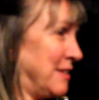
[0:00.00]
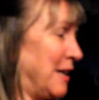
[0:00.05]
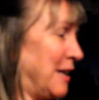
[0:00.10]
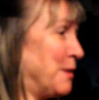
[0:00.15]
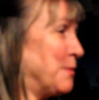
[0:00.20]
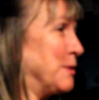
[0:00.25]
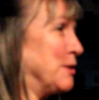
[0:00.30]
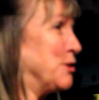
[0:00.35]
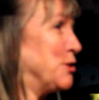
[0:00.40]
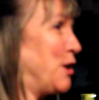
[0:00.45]

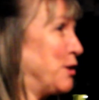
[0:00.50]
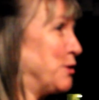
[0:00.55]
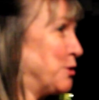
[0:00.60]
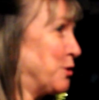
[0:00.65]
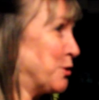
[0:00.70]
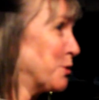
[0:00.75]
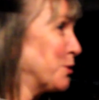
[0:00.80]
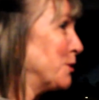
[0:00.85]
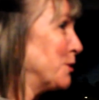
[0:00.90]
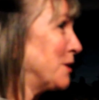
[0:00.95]
It was a
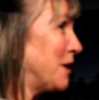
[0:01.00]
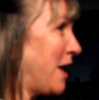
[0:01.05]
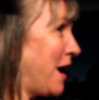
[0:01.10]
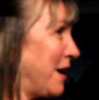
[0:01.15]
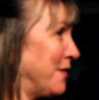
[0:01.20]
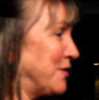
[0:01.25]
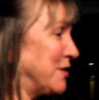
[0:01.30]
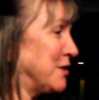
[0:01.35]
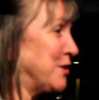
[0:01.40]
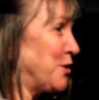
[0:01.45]
true
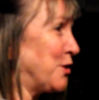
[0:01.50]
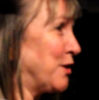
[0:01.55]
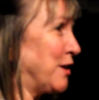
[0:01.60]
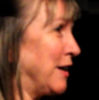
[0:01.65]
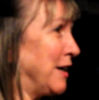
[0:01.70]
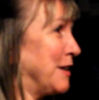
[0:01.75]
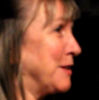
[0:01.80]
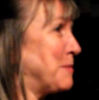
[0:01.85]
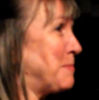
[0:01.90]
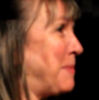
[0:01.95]
life
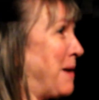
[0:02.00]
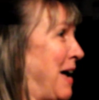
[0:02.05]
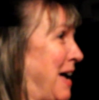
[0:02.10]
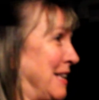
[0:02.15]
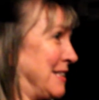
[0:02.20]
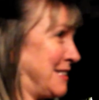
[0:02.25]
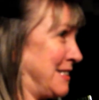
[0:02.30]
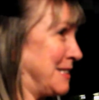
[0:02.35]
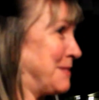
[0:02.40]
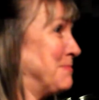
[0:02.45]
story of the
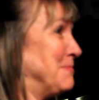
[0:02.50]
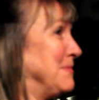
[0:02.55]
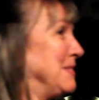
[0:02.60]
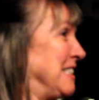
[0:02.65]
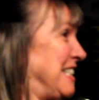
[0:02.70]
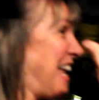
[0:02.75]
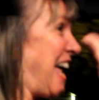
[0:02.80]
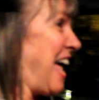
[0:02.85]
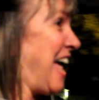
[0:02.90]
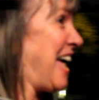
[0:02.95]
pets.
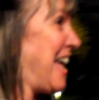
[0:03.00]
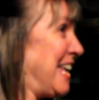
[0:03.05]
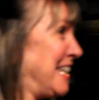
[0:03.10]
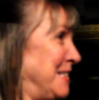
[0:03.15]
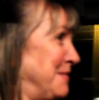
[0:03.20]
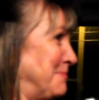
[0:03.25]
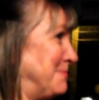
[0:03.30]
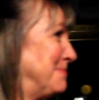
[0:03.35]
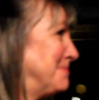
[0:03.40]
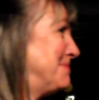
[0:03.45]
10.